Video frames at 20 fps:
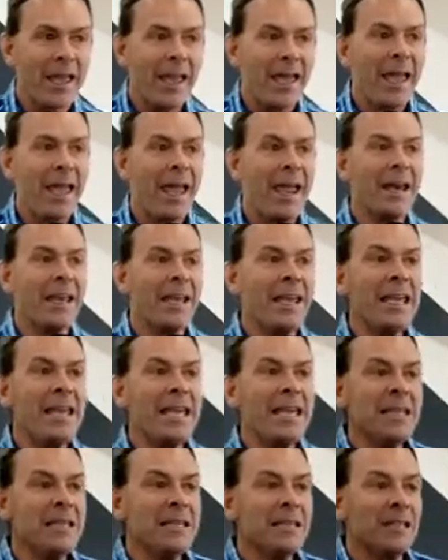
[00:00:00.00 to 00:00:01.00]
And
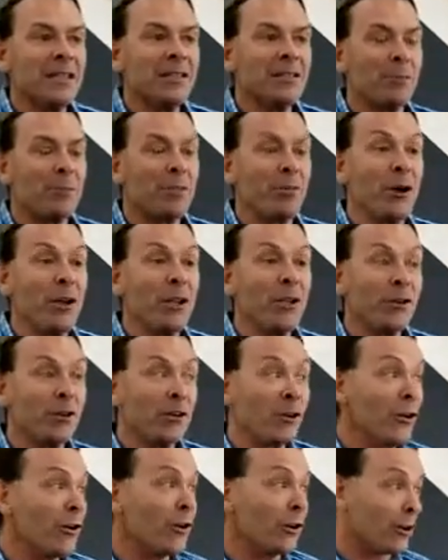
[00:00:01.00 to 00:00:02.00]
he is a pretty good
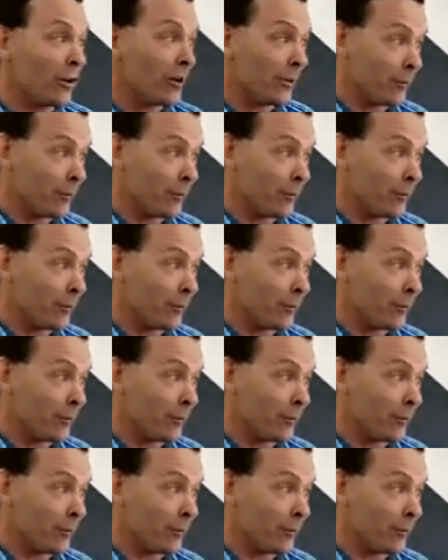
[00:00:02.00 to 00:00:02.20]
cook.